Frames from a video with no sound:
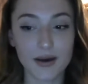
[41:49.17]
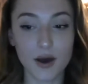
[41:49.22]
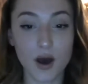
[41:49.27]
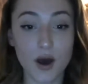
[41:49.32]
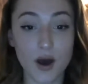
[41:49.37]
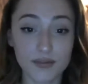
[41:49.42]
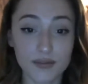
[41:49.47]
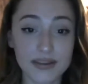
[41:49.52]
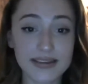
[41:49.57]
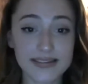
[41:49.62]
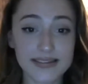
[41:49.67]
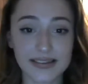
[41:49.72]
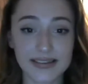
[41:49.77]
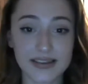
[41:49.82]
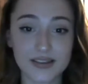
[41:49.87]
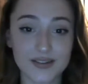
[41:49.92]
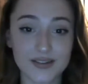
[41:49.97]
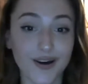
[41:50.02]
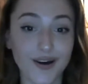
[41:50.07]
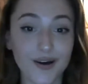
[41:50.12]

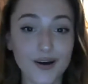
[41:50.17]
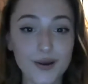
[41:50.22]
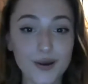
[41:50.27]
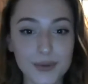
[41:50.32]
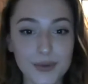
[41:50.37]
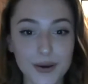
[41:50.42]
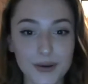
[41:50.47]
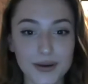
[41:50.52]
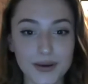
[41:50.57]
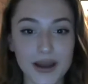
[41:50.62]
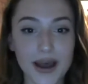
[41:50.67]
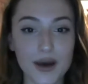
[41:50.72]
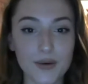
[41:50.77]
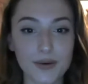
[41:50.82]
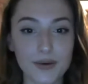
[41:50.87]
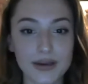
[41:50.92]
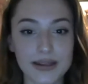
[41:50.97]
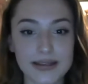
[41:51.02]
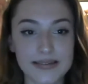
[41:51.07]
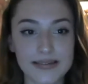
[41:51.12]
obviously talk about how
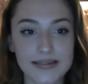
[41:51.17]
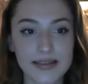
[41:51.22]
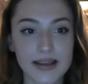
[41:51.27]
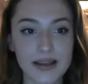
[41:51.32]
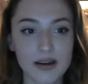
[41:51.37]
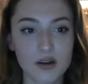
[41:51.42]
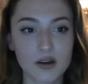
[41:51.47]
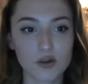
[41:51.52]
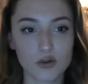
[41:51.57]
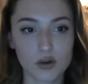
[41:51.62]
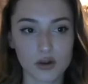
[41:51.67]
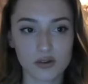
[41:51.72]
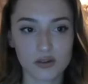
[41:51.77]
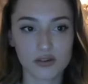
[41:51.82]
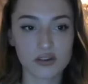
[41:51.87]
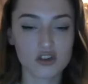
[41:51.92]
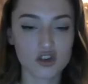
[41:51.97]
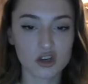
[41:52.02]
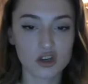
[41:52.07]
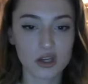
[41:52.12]
it is
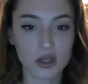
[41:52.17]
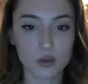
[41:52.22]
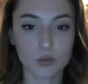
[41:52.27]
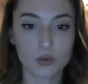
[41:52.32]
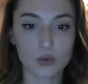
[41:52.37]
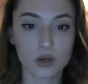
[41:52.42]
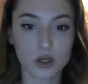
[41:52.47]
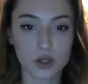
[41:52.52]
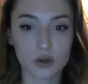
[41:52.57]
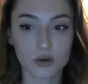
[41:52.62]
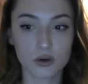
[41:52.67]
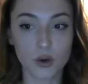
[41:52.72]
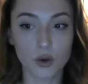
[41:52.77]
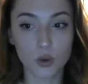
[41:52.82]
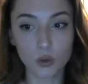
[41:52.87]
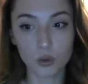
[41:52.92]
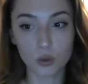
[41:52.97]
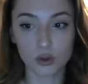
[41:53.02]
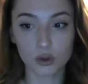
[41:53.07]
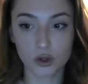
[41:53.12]
transitioning when you're
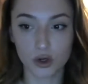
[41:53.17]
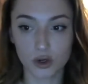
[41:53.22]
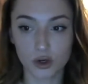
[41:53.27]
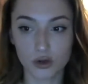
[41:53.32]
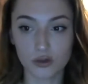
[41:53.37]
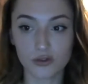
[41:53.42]
older.